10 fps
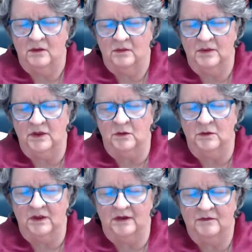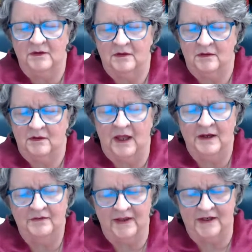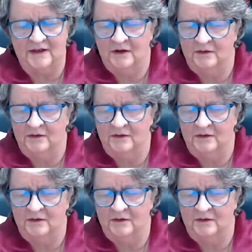when you lived, a lot of that